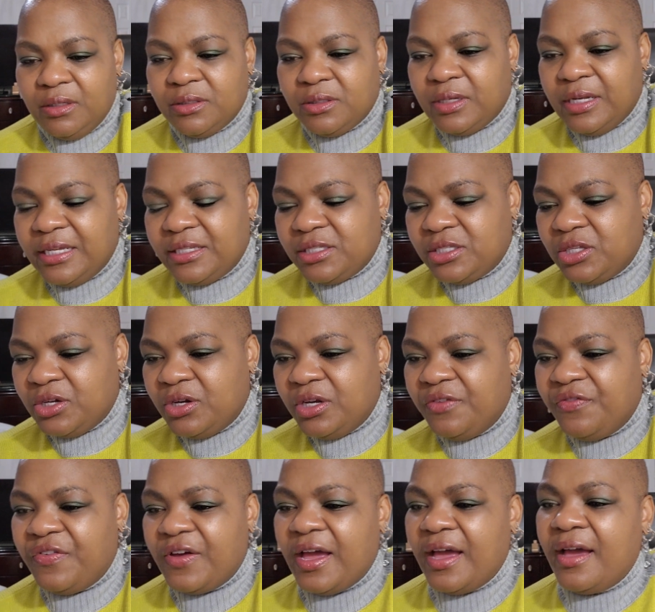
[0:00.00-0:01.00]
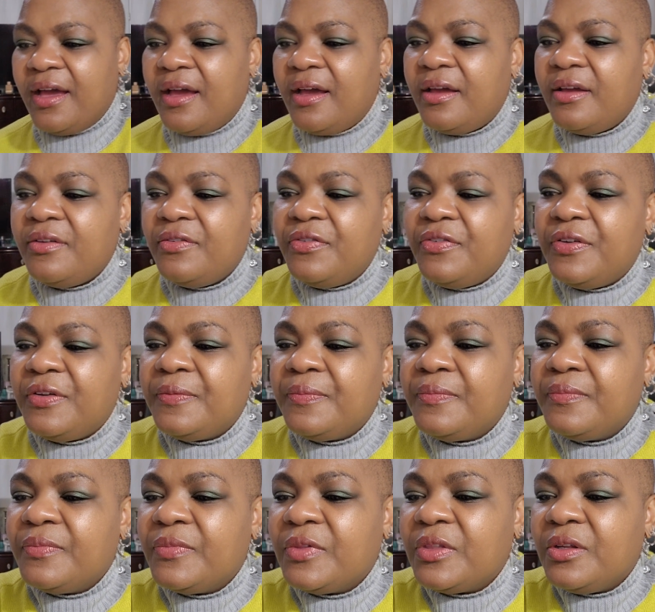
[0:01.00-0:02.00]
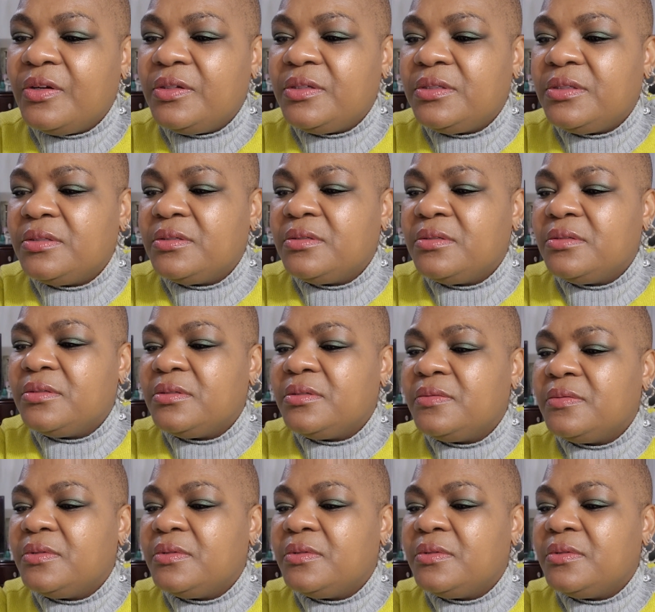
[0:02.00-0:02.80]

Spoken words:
So that's 35, 36, 37,